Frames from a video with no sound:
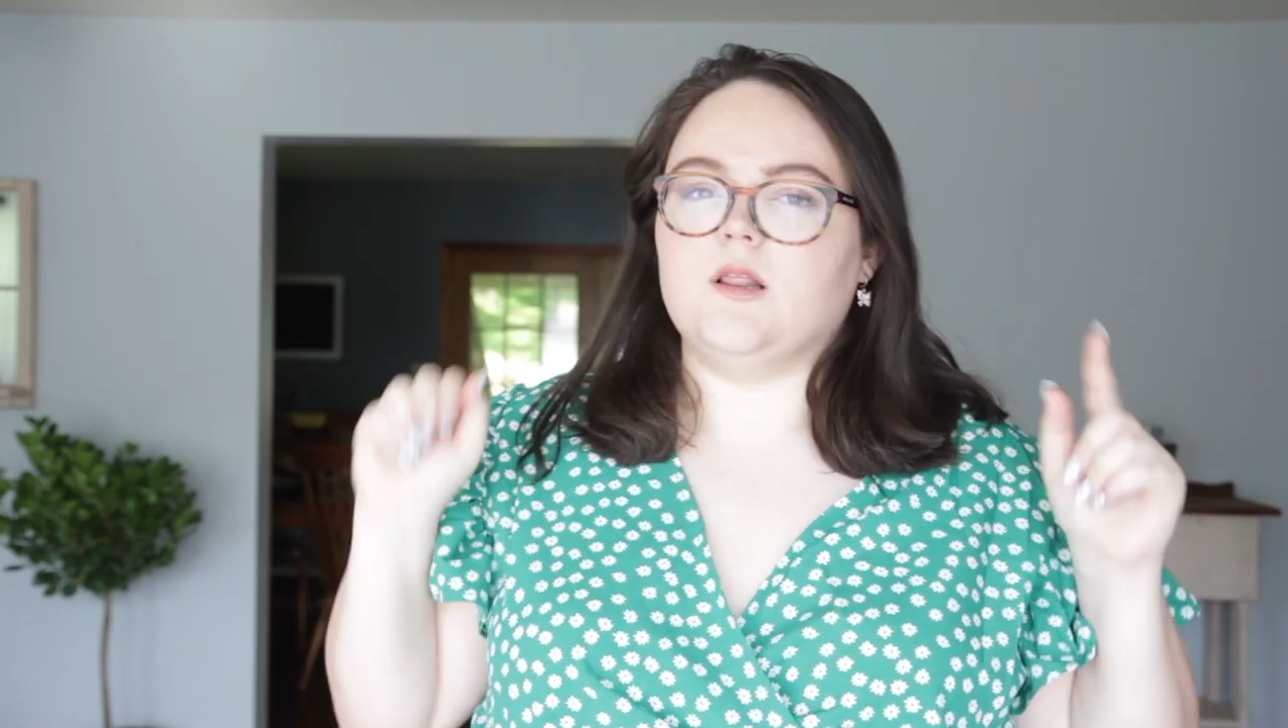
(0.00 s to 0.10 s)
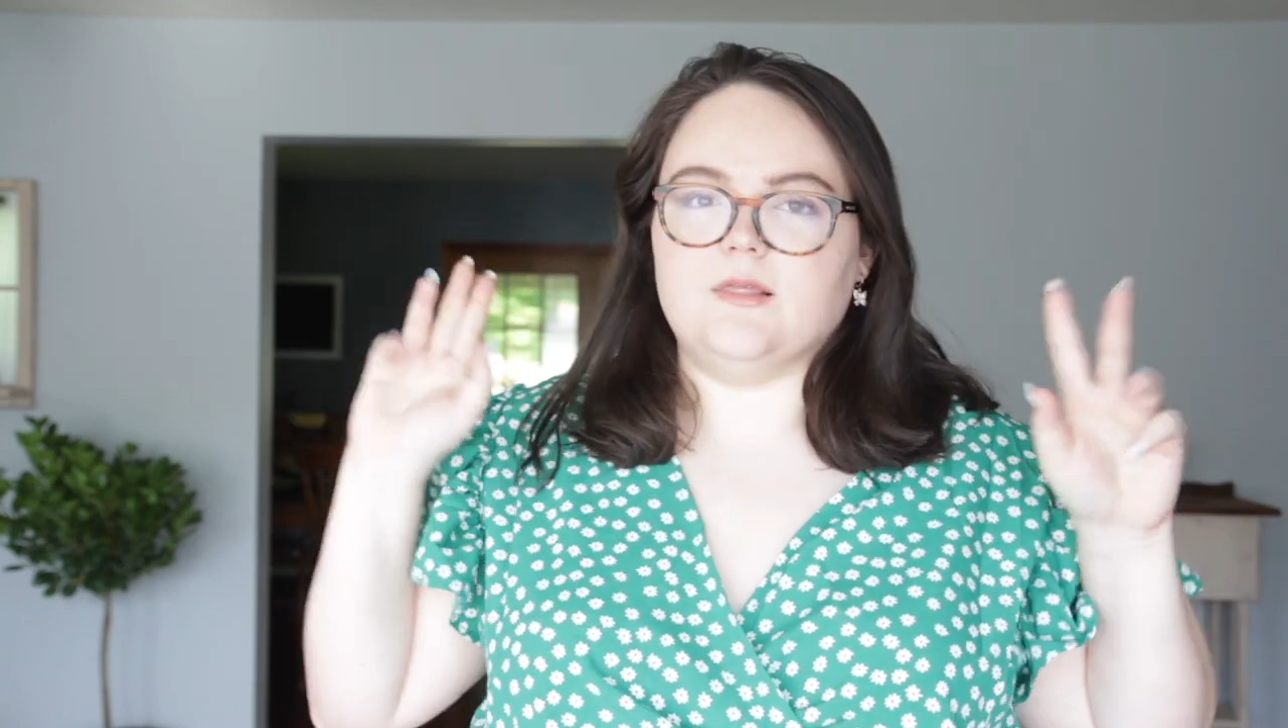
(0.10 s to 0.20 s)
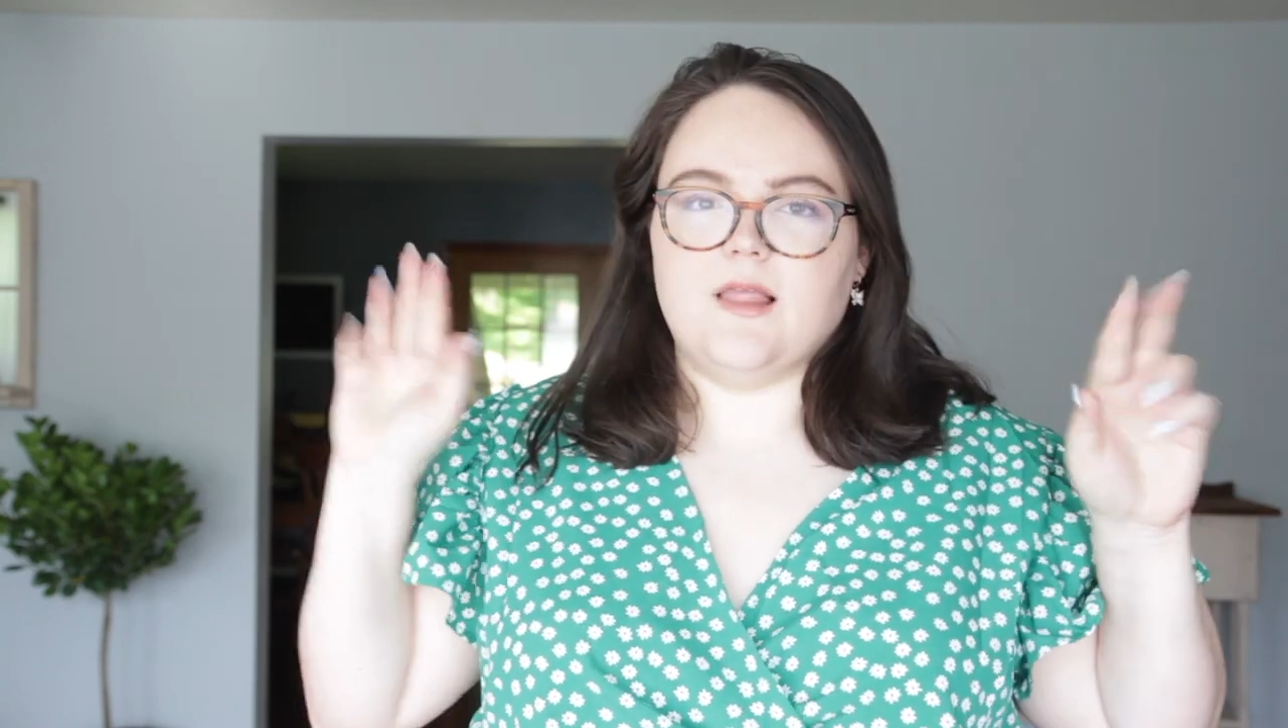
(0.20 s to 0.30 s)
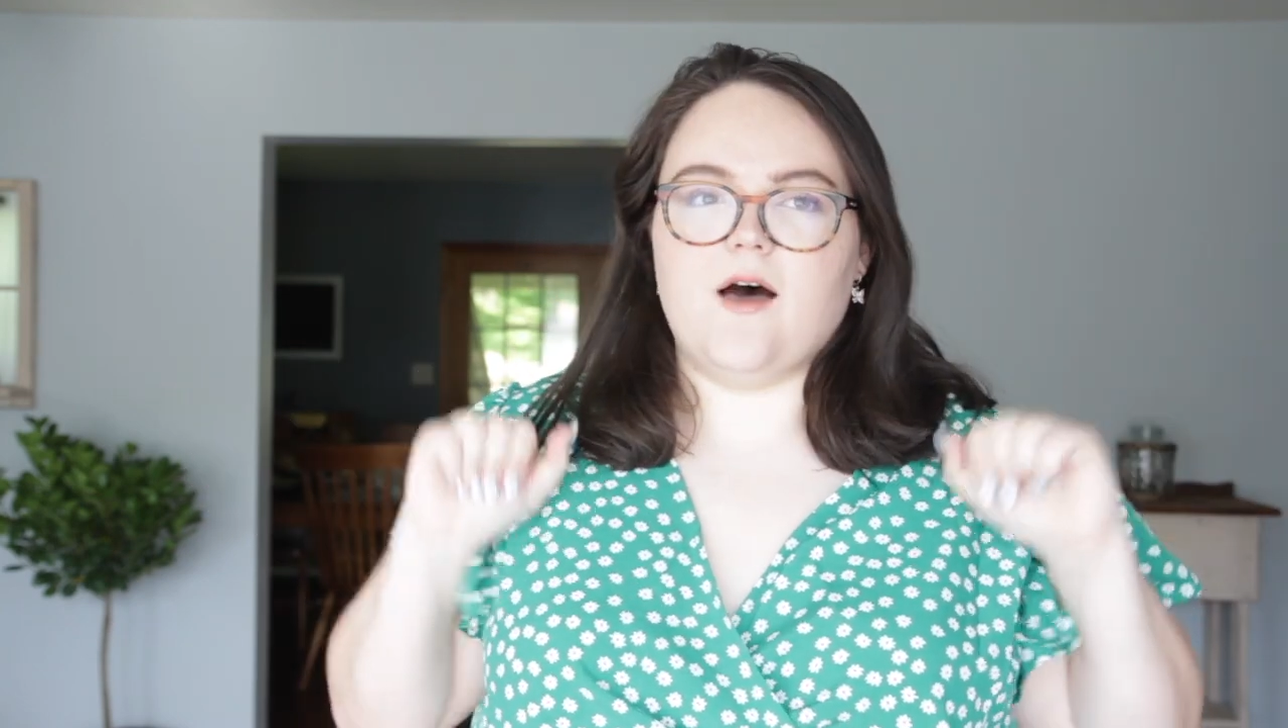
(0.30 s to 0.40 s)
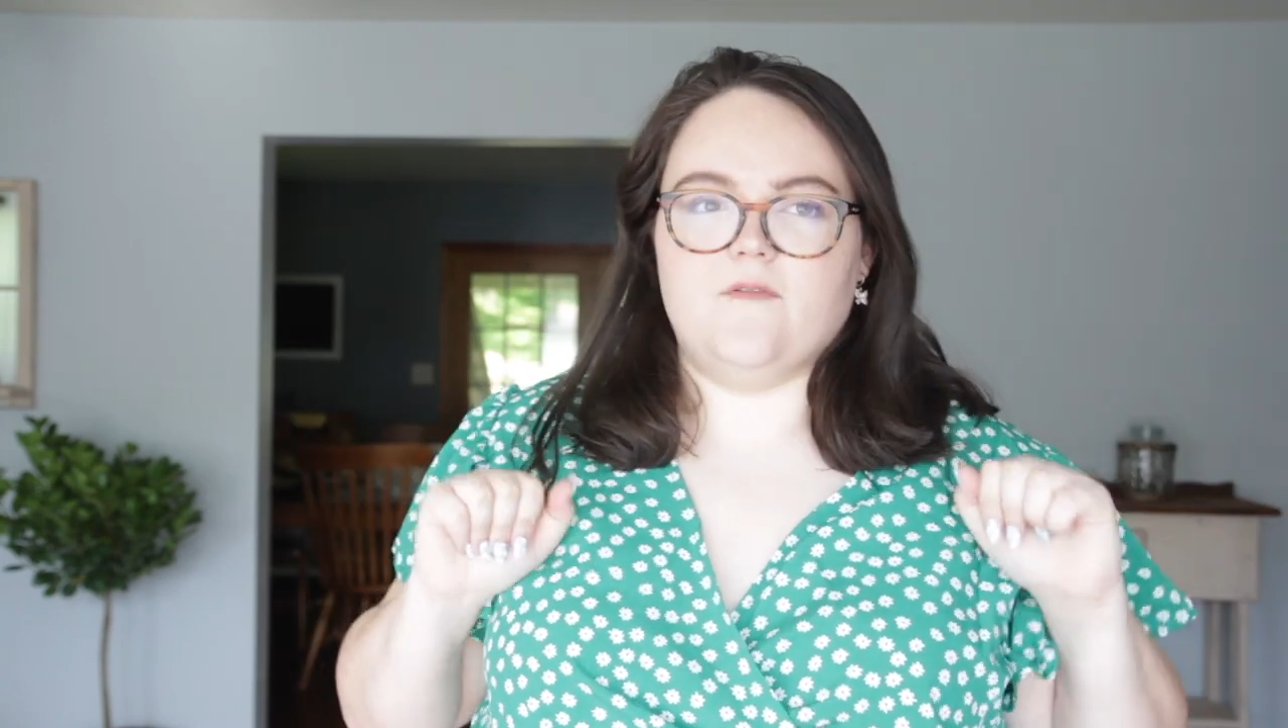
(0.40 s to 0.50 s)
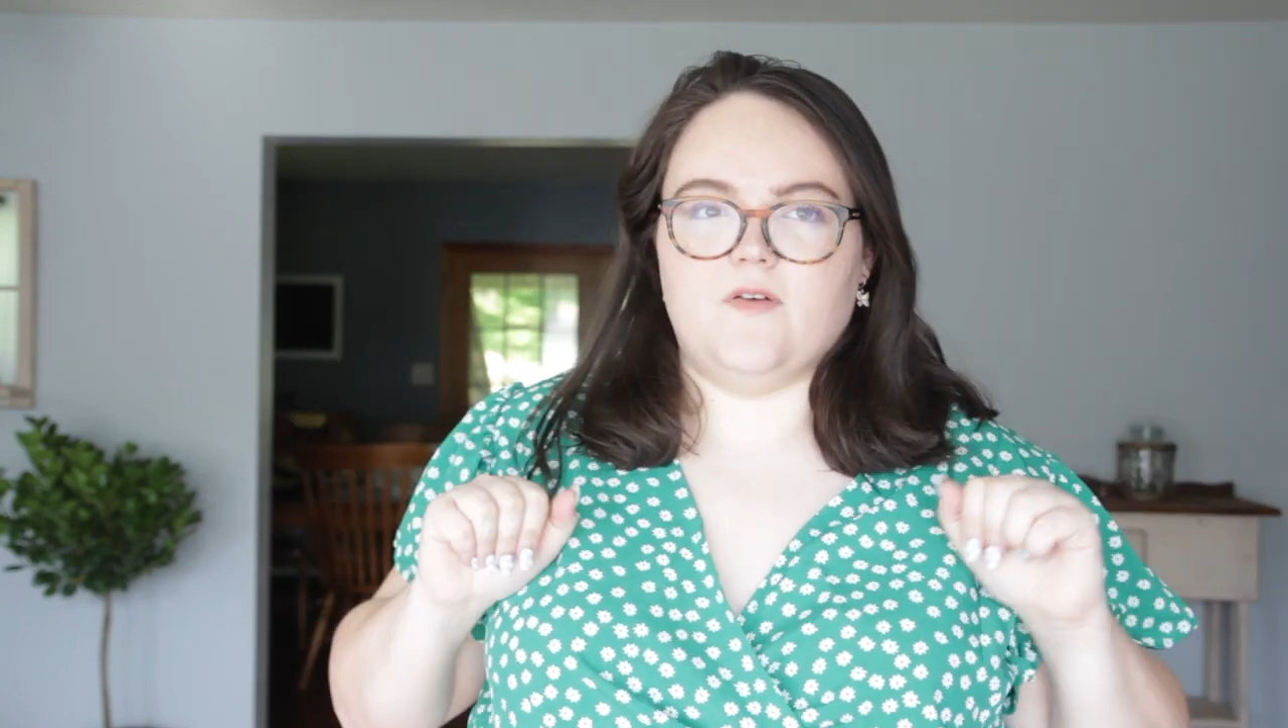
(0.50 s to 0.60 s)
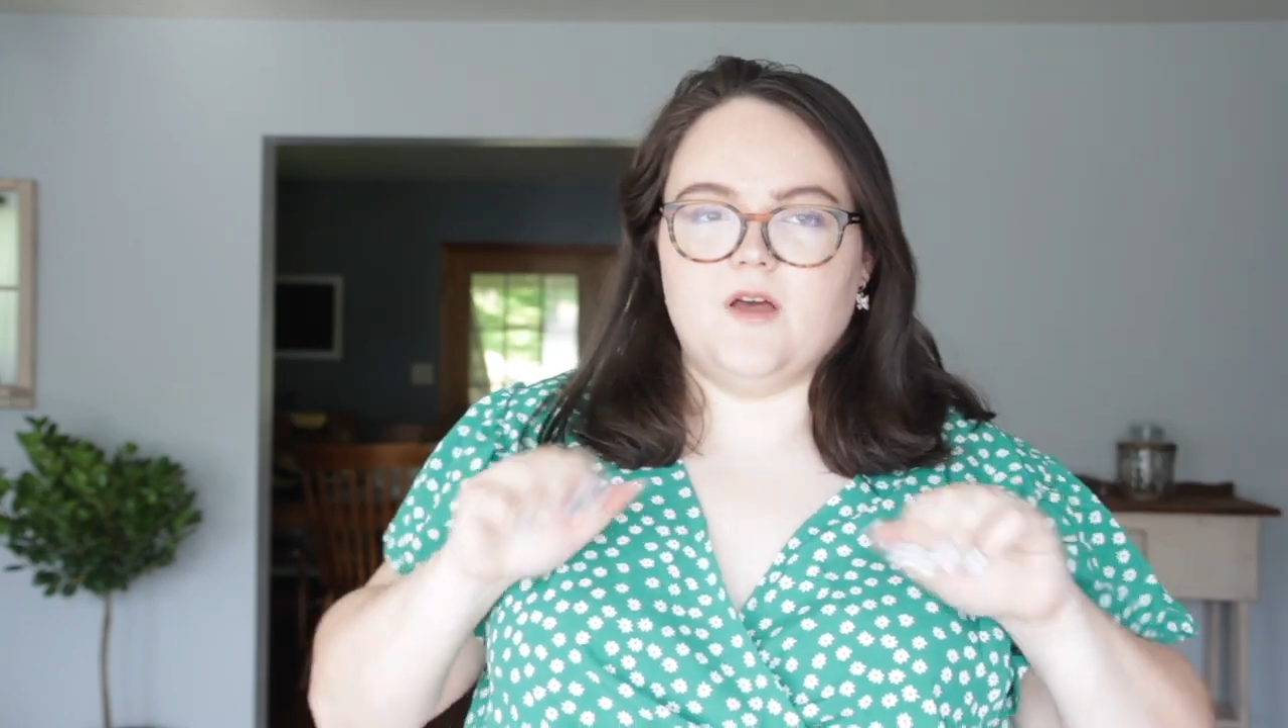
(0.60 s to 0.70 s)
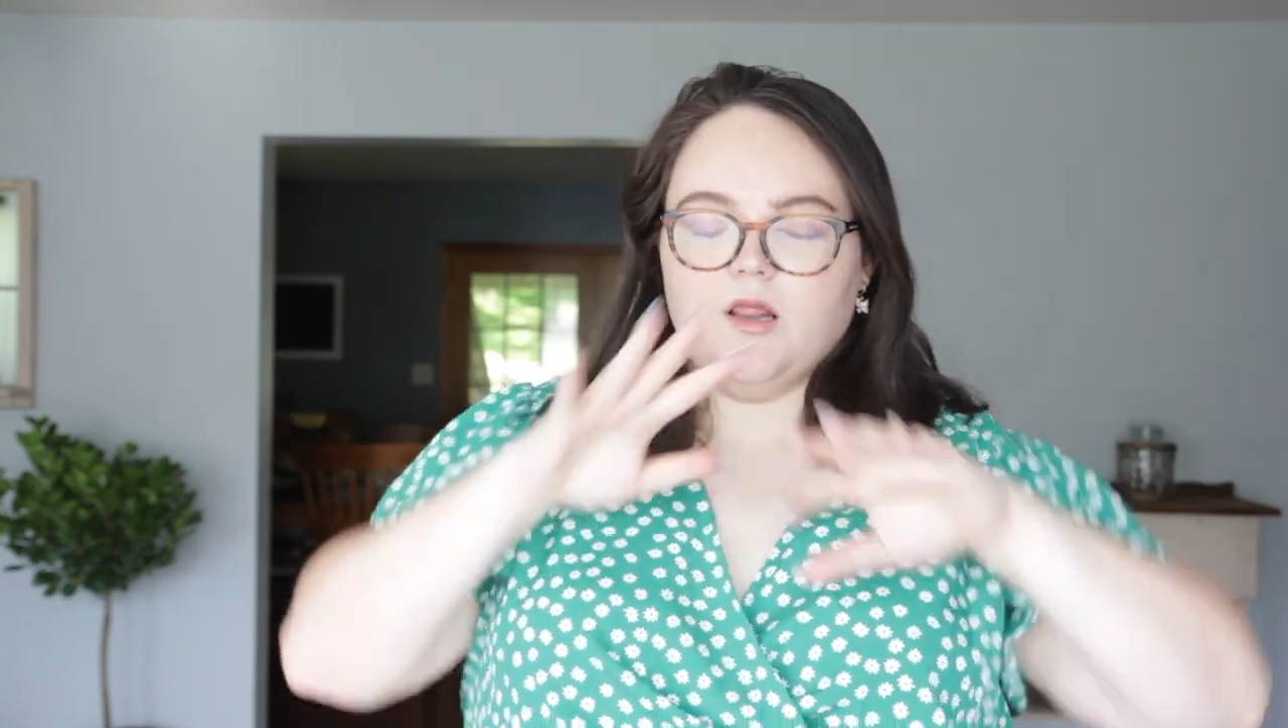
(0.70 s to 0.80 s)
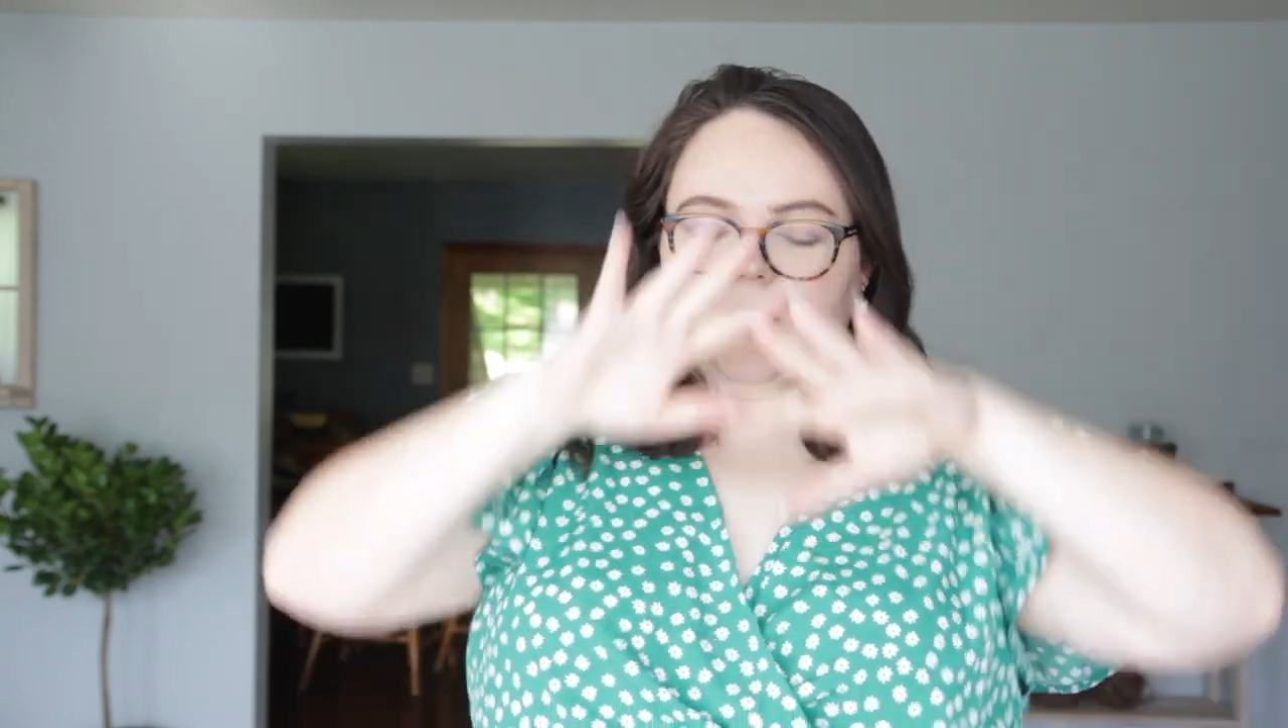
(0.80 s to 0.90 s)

love.